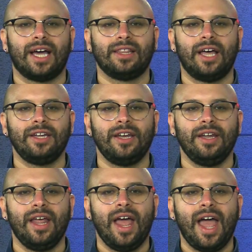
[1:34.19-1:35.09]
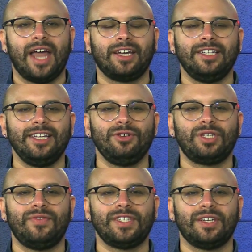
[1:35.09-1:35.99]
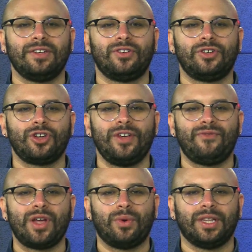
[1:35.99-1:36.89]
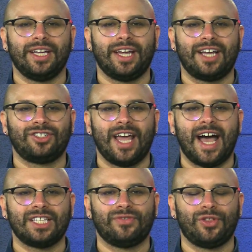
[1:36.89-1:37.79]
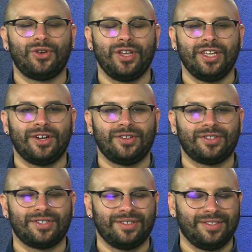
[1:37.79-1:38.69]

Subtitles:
London, and continues to visit Turkey frequently, as she has for 30 years.